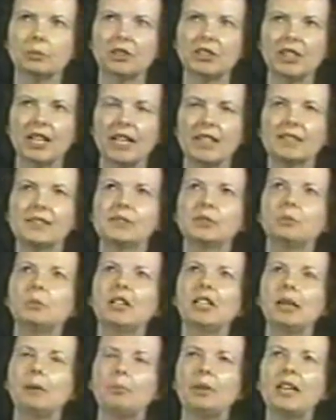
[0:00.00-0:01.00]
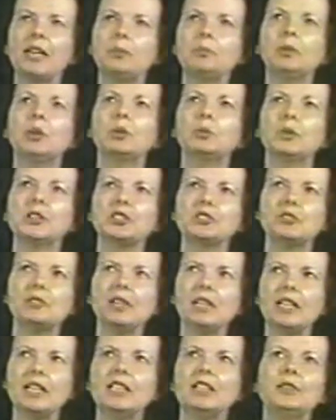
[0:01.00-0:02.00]
which has so many people which
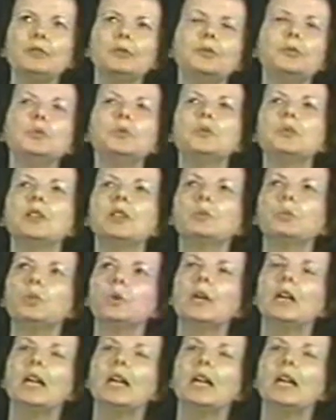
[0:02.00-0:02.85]
need the food,